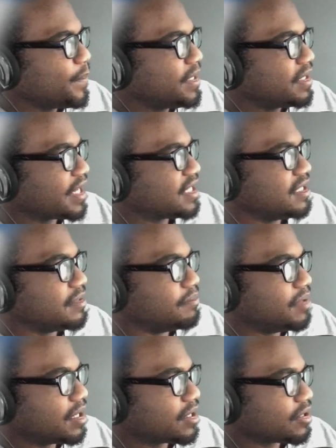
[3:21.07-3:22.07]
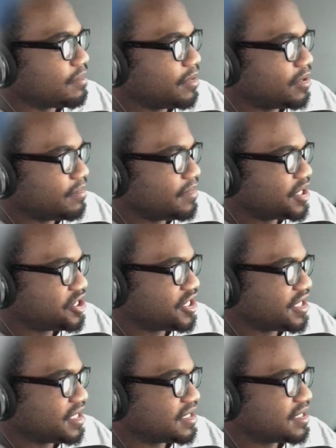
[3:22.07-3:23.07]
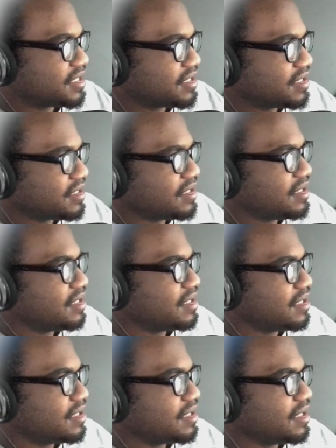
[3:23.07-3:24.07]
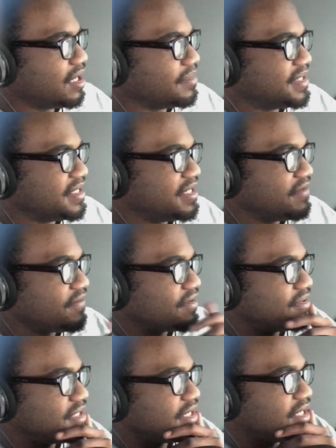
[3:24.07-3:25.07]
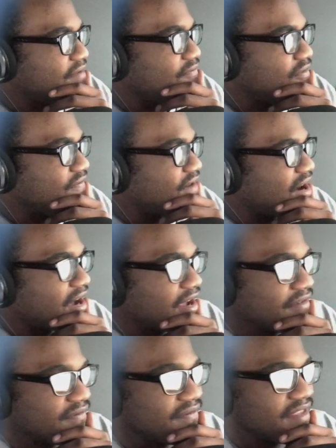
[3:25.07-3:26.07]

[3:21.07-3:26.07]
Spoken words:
like the bunker missions up to difficulty level 5.